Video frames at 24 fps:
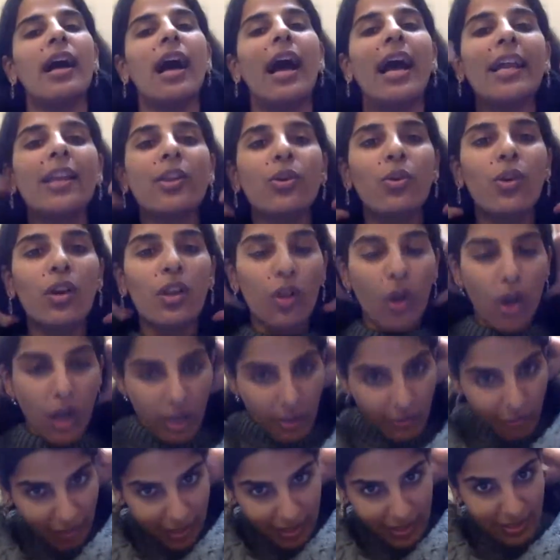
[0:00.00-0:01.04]
I know a lot
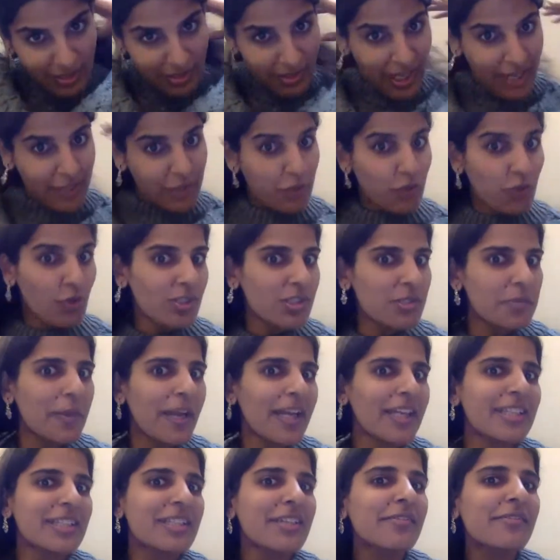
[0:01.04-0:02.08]
of us
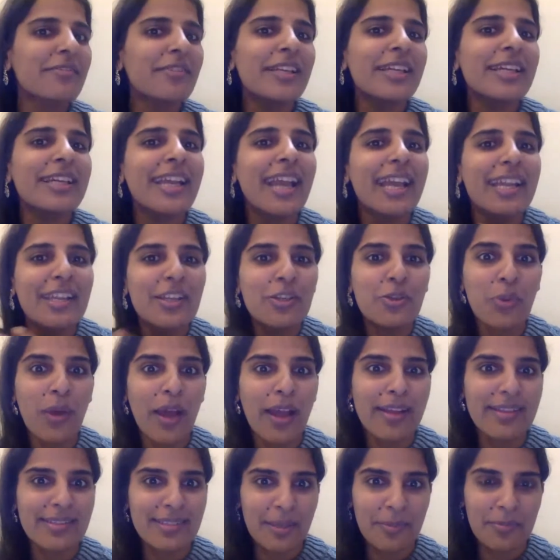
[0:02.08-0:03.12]
retrospectively get into
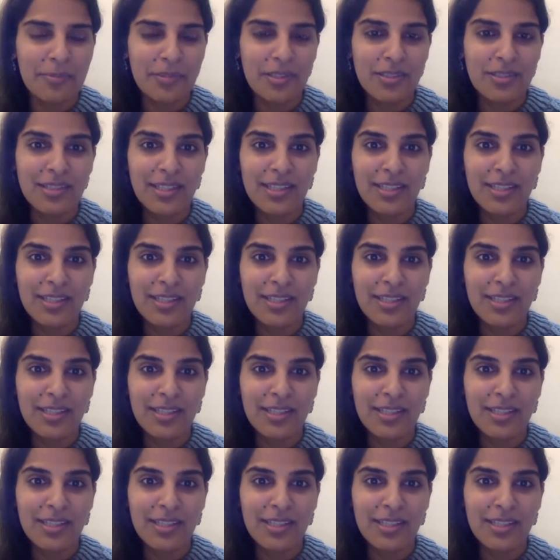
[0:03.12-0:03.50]
acceptance,